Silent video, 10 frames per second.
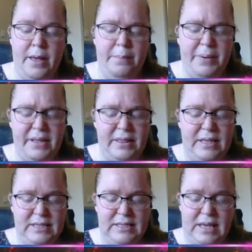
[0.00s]
But in
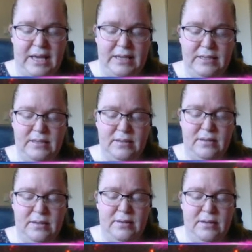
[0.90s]
this case,
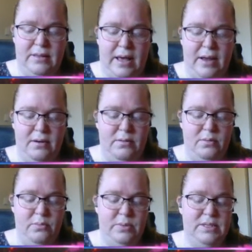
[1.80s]
that
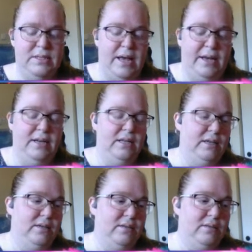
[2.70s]
was
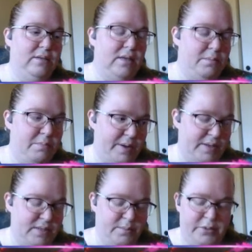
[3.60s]
sadly
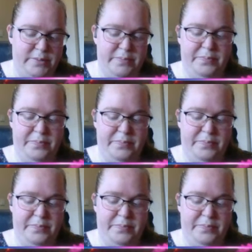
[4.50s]
impossible.